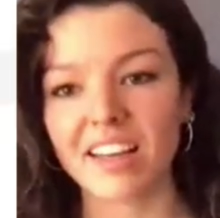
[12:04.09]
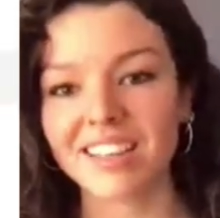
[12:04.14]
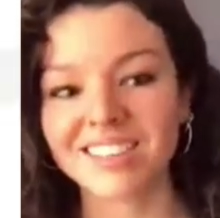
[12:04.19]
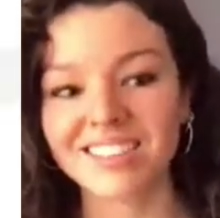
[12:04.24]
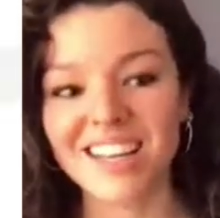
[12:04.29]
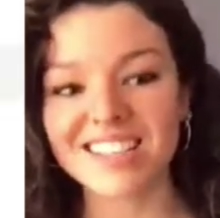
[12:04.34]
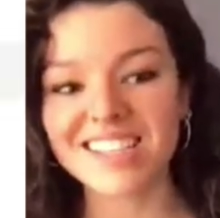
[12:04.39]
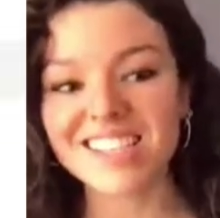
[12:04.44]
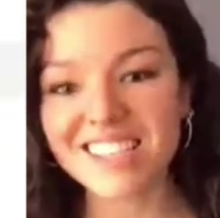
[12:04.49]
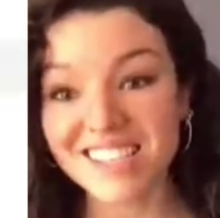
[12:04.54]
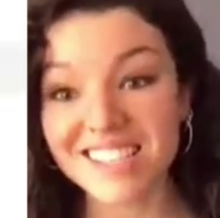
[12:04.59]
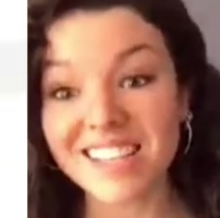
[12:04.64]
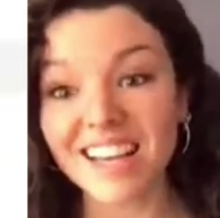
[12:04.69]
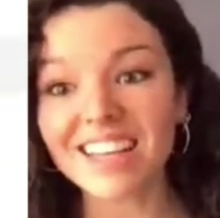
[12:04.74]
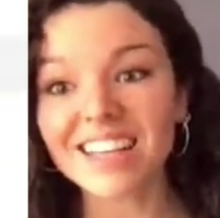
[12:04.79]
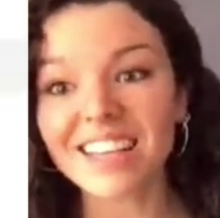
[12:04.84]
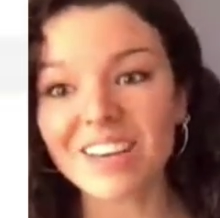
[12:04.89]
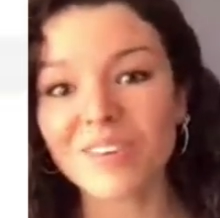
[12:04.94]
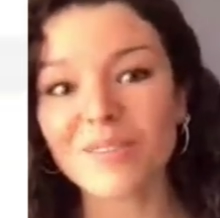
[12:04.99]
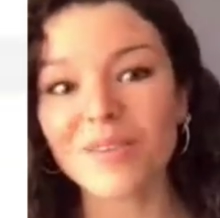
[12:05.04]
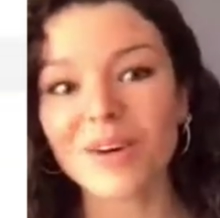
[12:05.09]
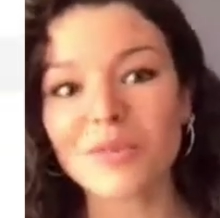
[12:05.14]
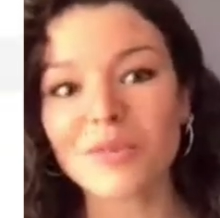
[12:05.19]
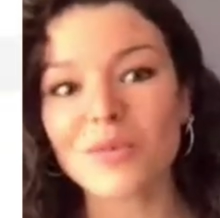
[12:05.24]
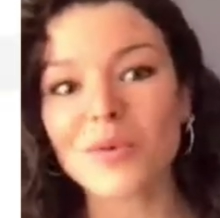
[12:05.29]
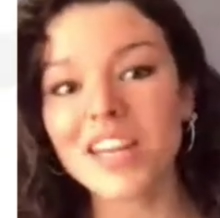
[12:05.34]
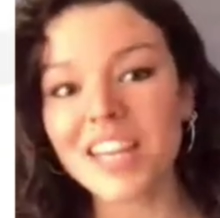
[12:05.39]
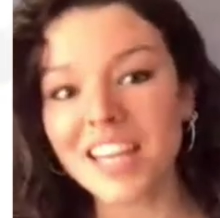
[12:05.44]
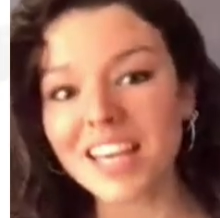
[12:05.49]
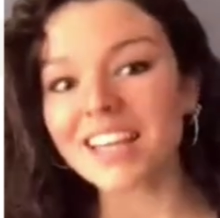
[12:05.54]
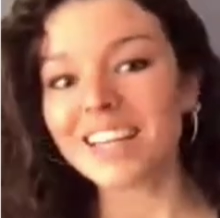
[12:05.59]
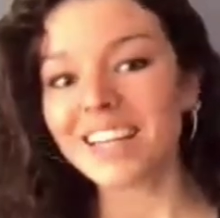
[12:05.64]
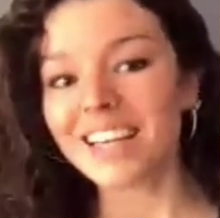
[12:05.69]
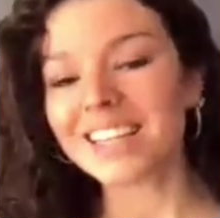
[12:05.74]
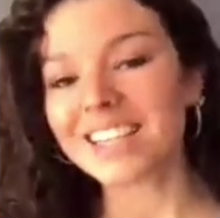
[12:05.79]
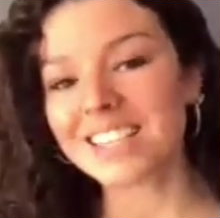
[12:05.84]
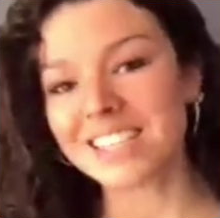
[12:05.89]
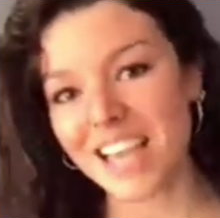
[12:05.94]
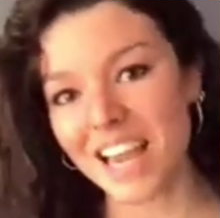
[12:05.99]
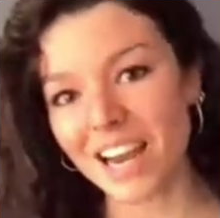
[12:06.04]
And that's exactly what we need
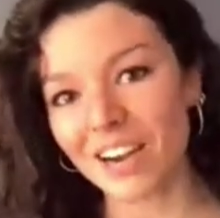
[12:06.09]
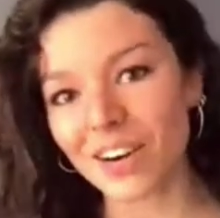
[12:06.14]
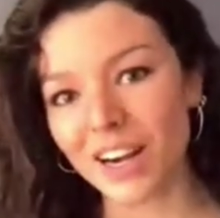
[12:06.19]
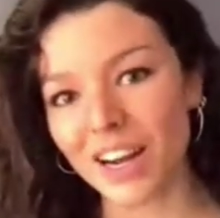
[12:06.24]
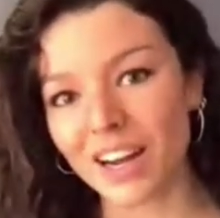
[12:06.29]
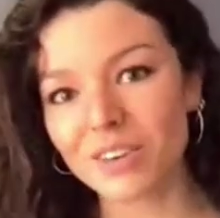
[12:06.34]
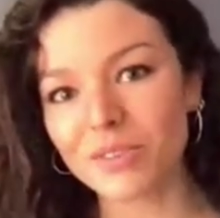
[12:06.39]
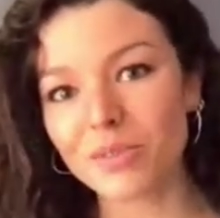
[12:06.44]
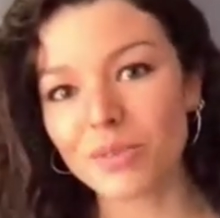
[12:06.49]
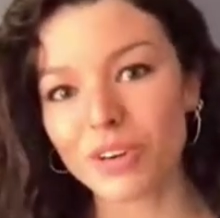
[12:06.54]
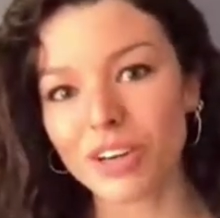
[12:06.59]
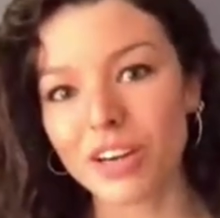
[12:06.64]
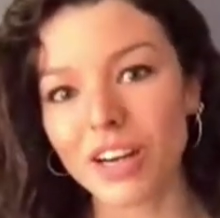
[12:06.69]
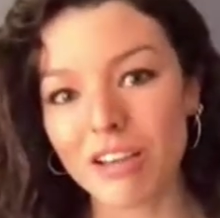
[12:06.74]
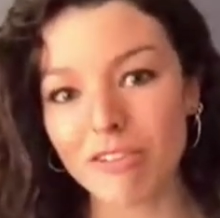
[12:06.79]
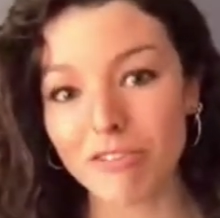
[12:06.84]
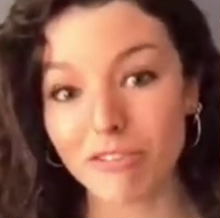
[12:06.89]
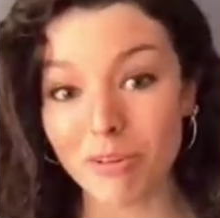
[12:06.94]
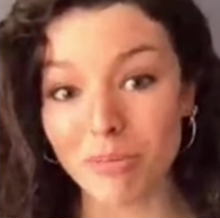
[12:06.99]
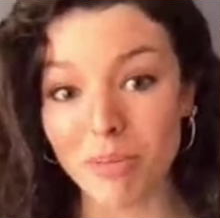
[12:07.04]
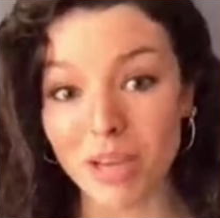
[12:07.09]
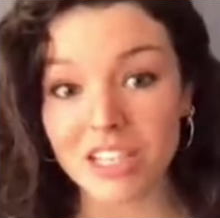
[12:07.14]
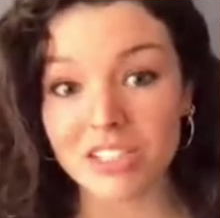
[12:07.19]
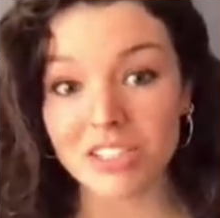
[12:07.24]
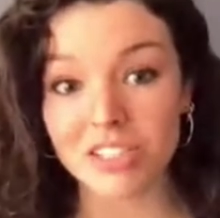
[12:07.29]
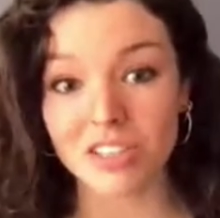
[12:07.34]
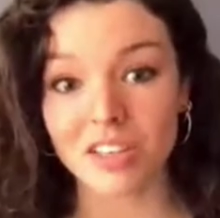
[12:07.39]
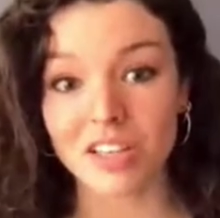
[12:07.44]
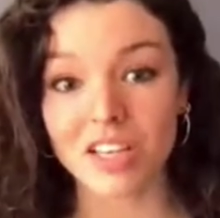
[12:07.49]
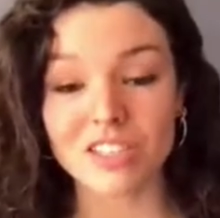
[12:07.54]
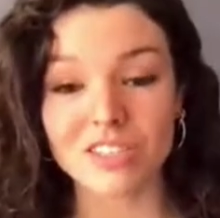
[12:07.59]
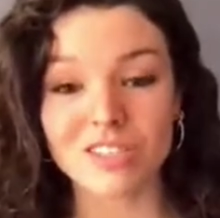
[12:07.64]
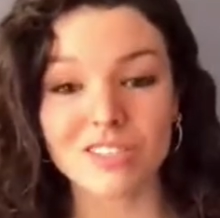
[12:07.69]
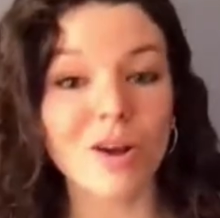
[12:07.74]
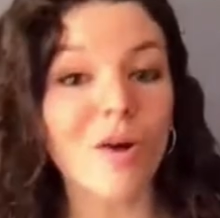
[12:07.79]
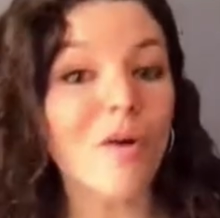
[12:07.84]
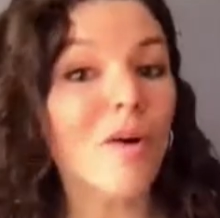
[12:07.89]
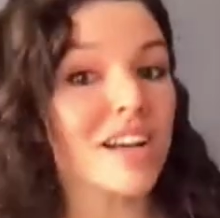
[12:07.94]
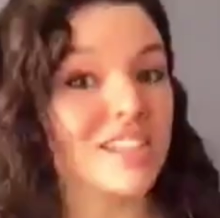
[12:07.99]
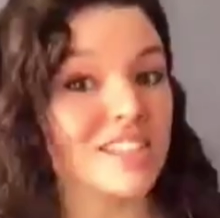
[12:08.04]
in this era where information is
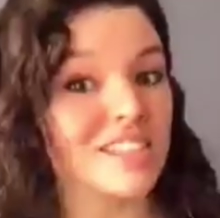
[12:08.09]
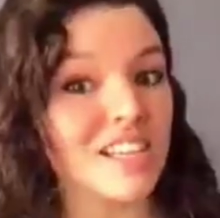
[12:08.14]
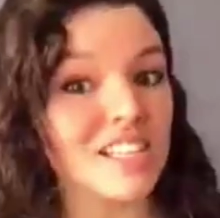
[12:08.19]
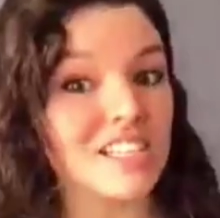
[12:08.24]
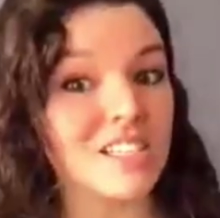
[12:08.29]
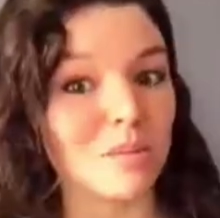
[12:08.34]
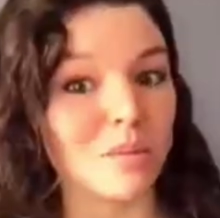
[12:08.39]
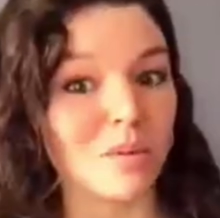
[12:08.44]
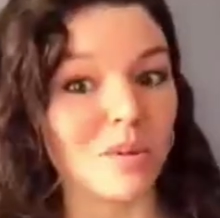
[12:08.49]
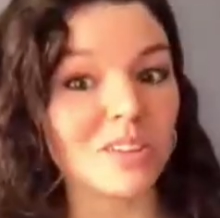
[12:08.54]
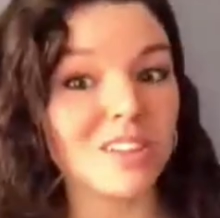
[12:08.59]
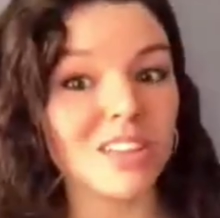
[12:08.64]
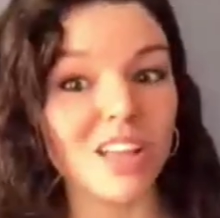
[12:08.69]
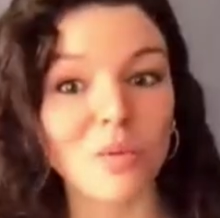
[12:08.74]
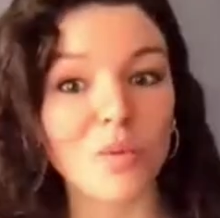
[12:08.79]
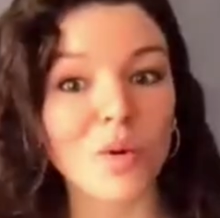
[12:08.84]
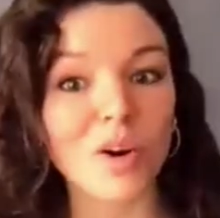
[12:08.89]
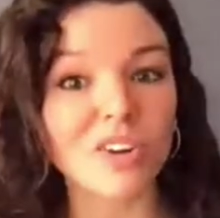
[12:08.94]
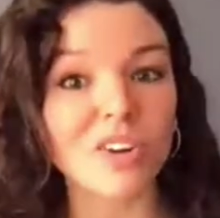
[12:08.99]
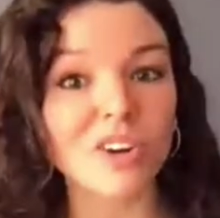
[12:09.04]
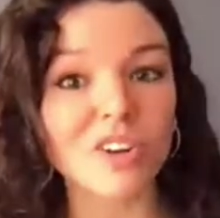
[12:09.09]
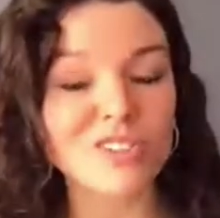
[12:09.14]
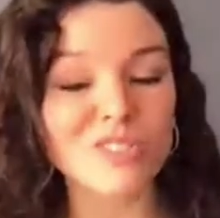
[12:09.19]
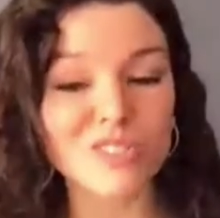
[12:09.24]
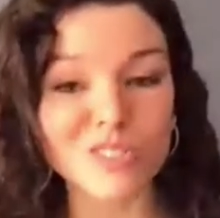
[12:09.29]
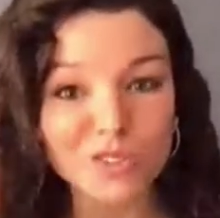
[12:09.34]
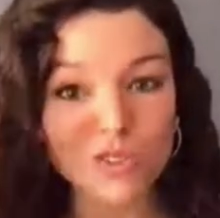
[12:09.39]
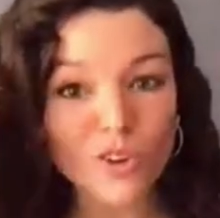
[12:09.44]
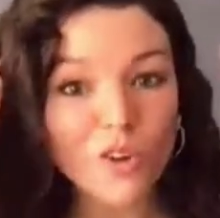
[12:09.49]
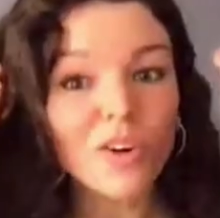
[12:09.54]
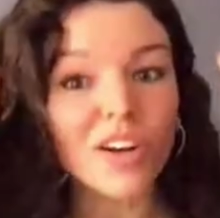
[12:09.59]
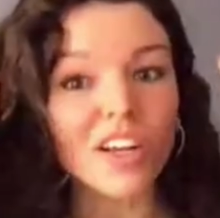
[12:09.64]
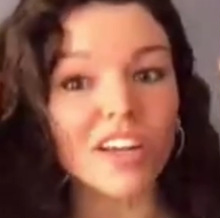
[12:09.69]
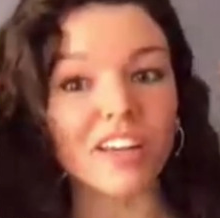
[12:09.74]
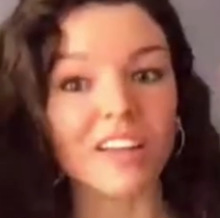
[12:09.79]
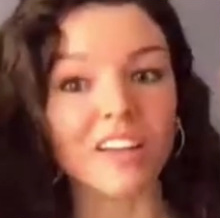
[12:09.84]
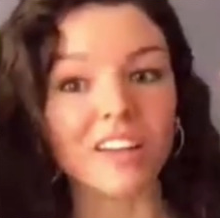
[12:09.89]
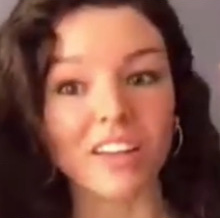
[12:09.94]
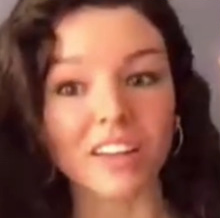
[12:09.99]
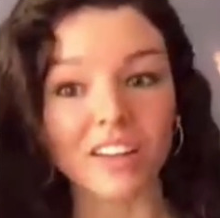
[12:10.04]
so accessible that we're not
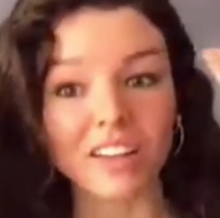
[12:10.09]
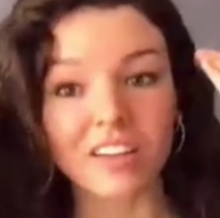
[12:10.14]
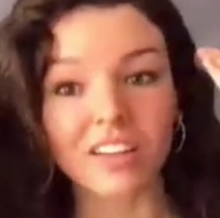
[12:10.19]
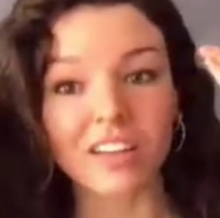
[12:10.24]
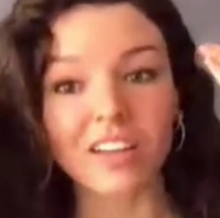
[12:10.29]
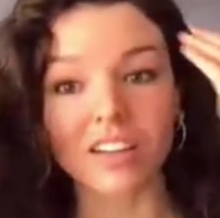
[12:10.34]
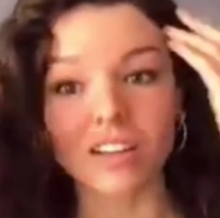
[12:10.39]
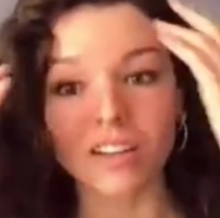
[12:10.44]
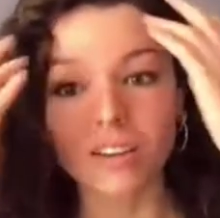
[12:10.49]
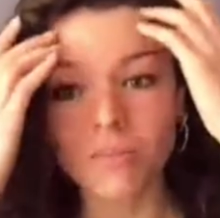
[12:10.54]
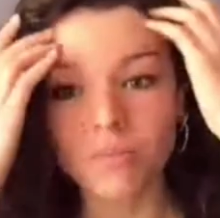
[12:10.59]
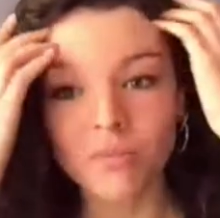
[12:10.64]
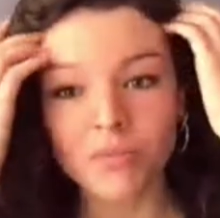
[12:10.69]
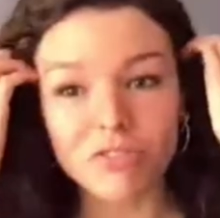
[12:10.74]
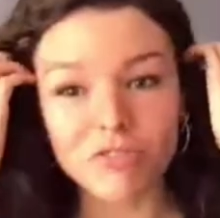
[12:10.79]
storing it in here